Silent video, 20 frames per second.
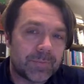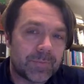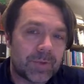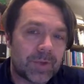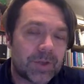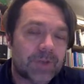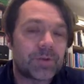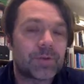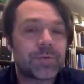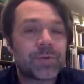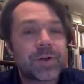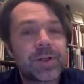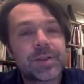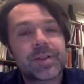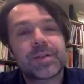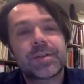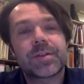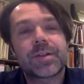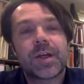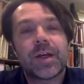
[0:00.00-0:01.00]
Right? So for
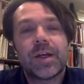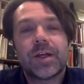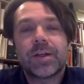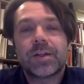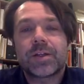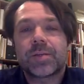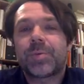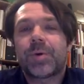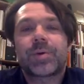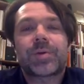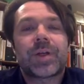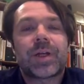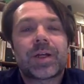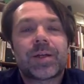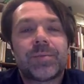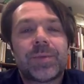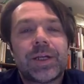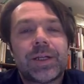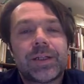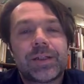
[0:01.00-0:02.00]
instance, suppose that I
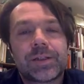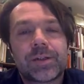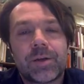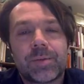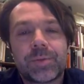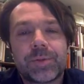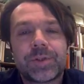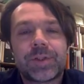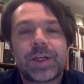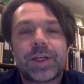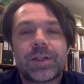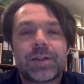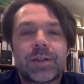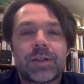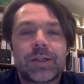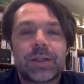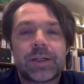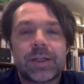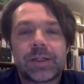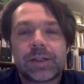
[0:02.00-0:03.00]
made a
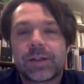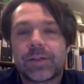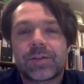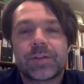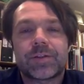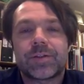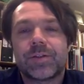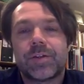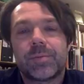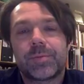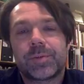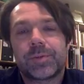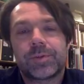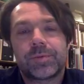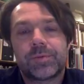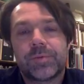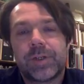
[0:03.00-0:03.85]
computation and I got this number,